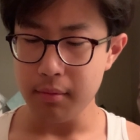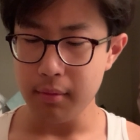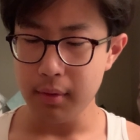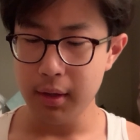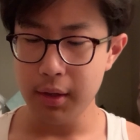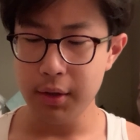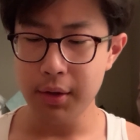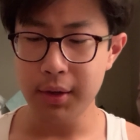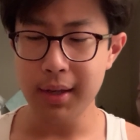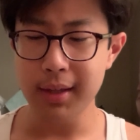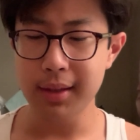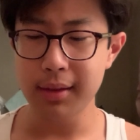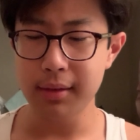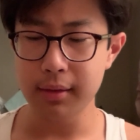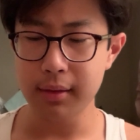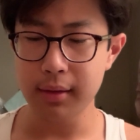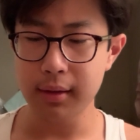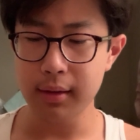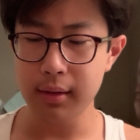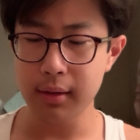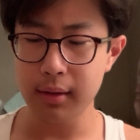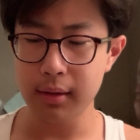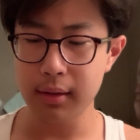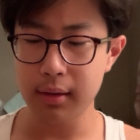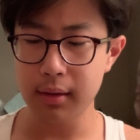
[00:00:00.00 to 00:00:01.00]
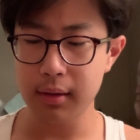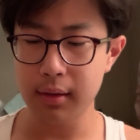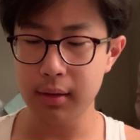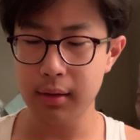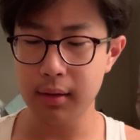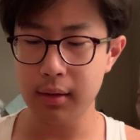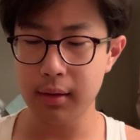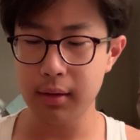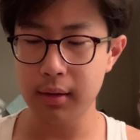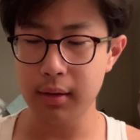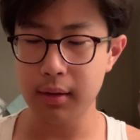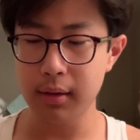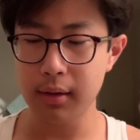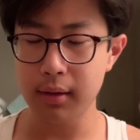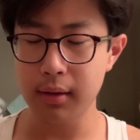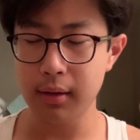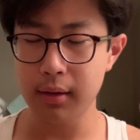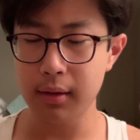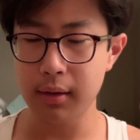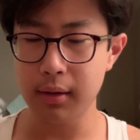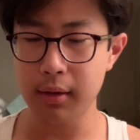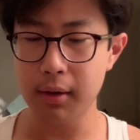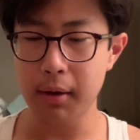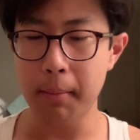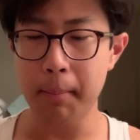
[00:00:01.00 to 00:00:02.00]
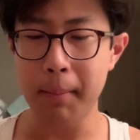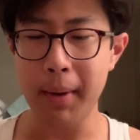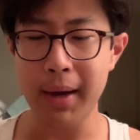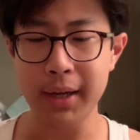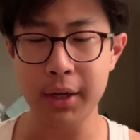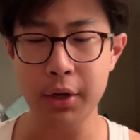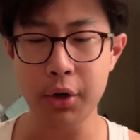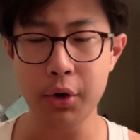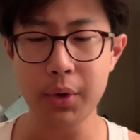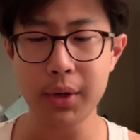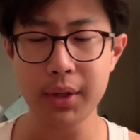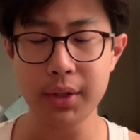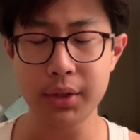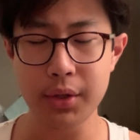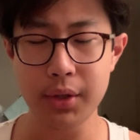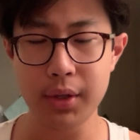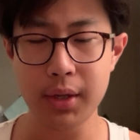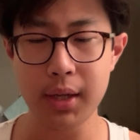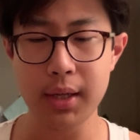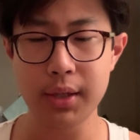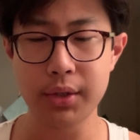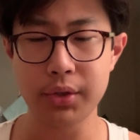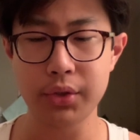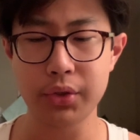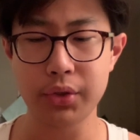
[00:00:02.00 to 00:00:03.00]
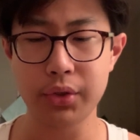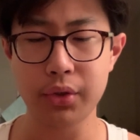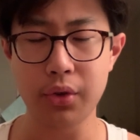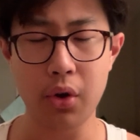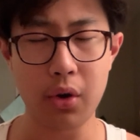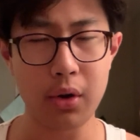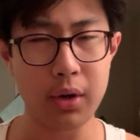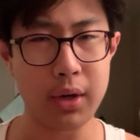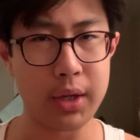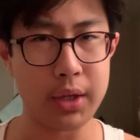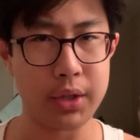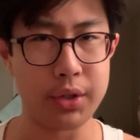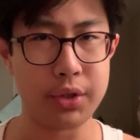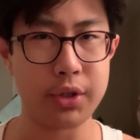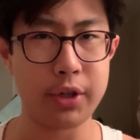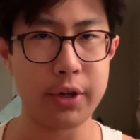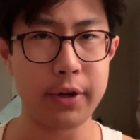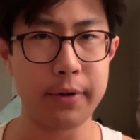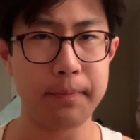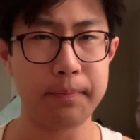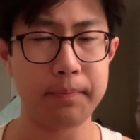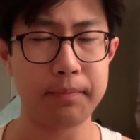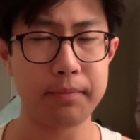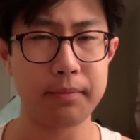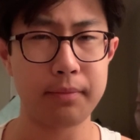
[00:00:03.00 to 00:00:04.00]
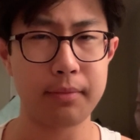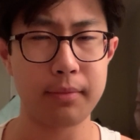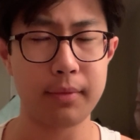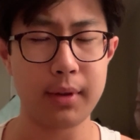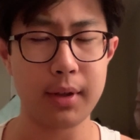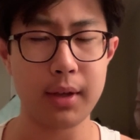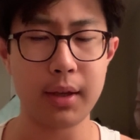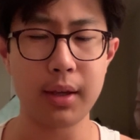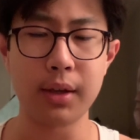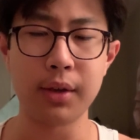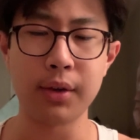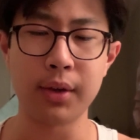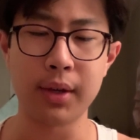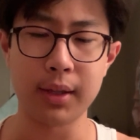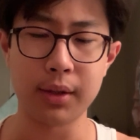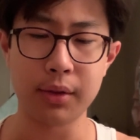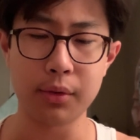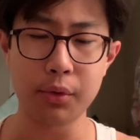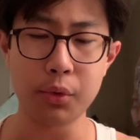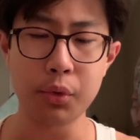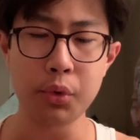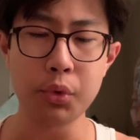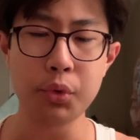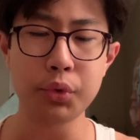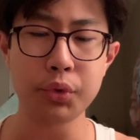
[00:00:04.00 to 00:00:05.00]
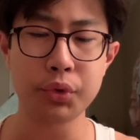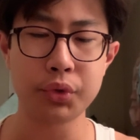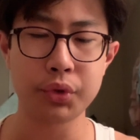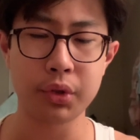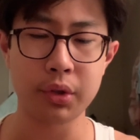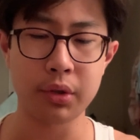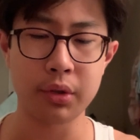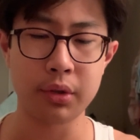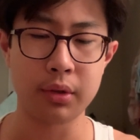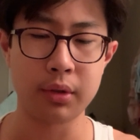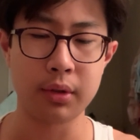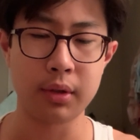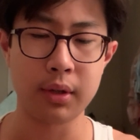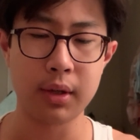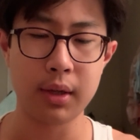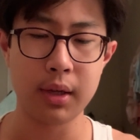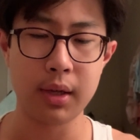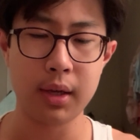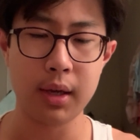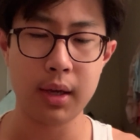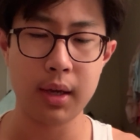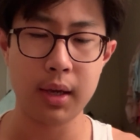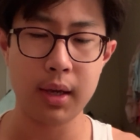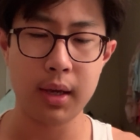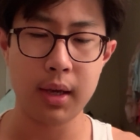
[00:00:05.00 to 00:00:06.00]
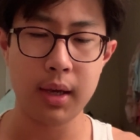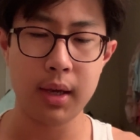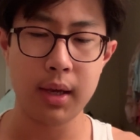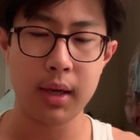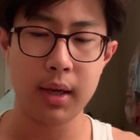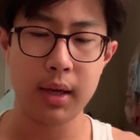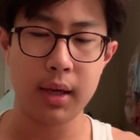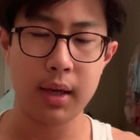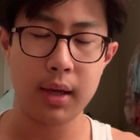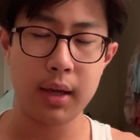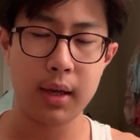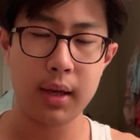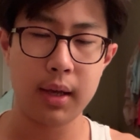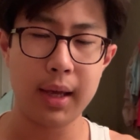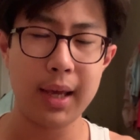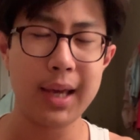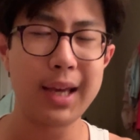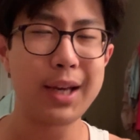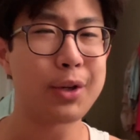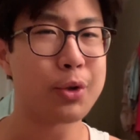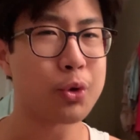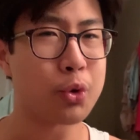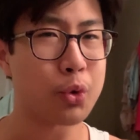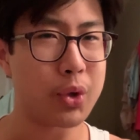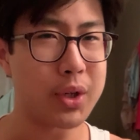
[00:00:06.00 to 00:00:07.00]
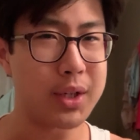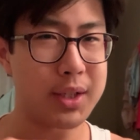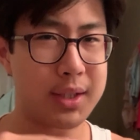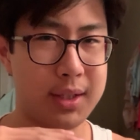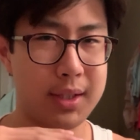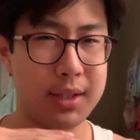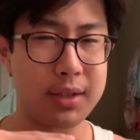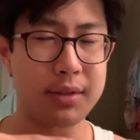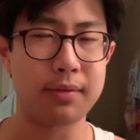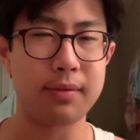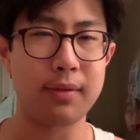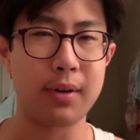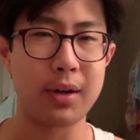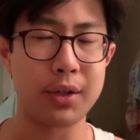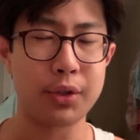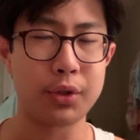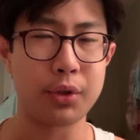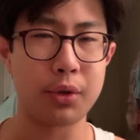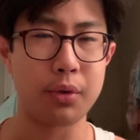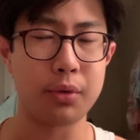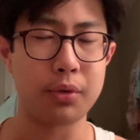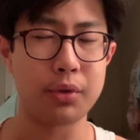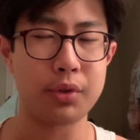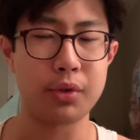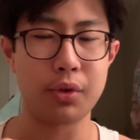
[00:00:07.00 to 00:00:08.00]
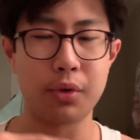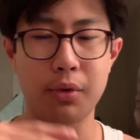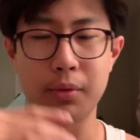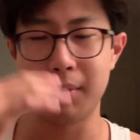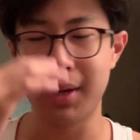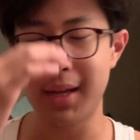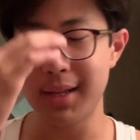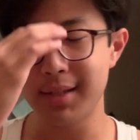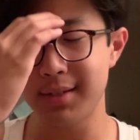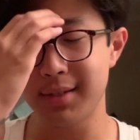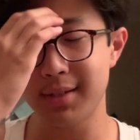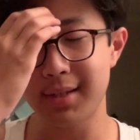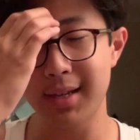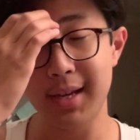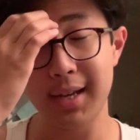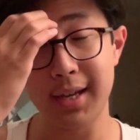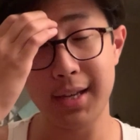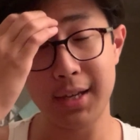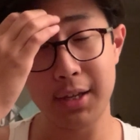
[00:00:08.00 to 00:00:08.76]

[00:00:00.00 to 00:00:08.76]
You can, by going to this college, you can also increase this threshold. So let's say